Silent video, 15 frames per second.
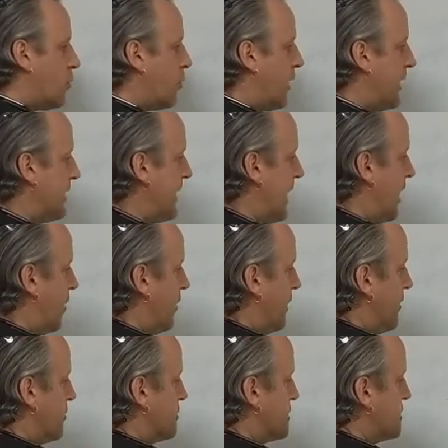way down, and
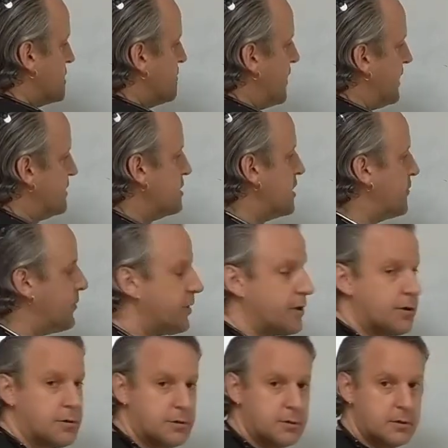there's a space up
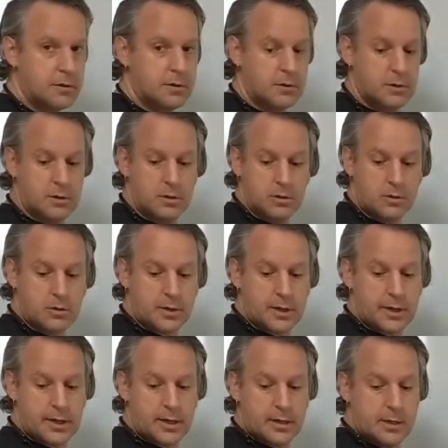here.
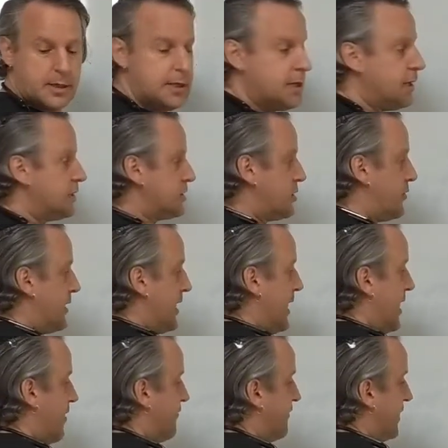Okay? So we
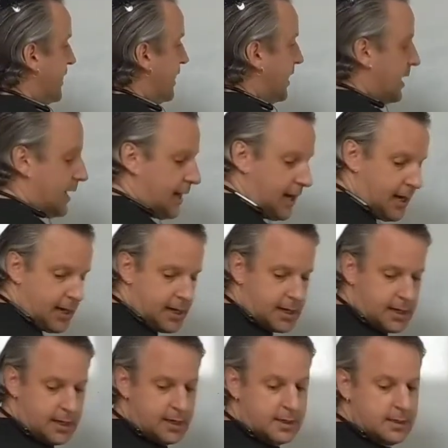have
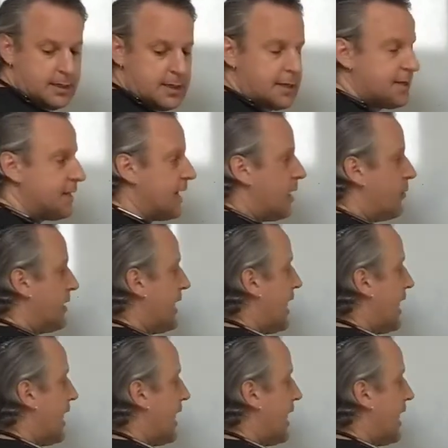now we